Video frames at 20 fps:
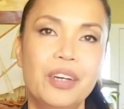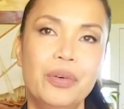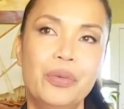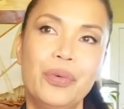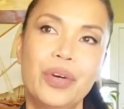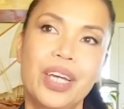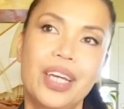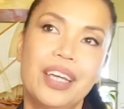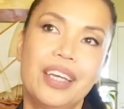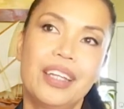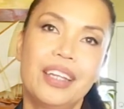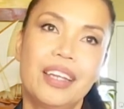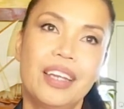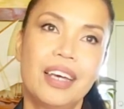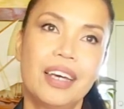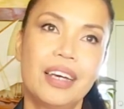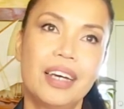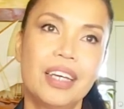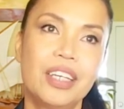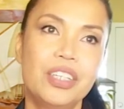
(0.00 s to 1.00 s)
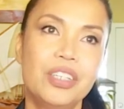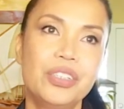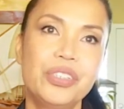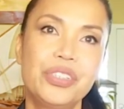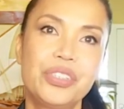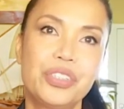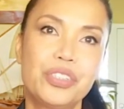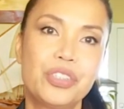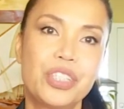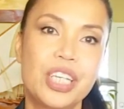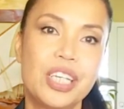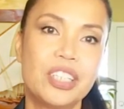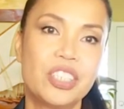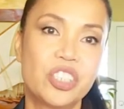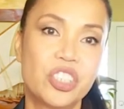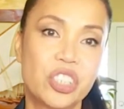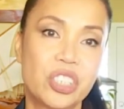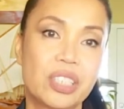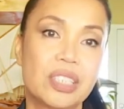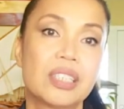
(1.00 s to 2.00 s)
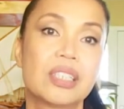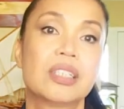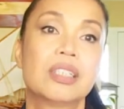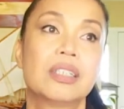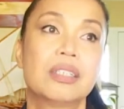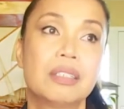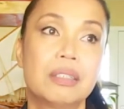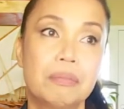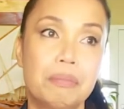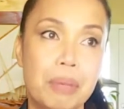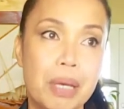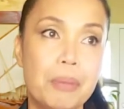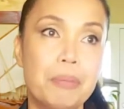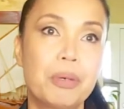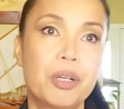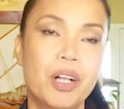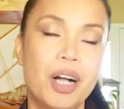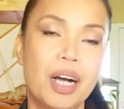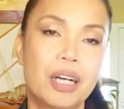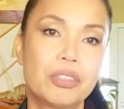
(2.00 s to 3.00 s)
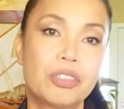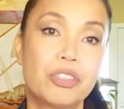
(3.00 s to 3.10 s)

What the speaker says: when I used to teach people how to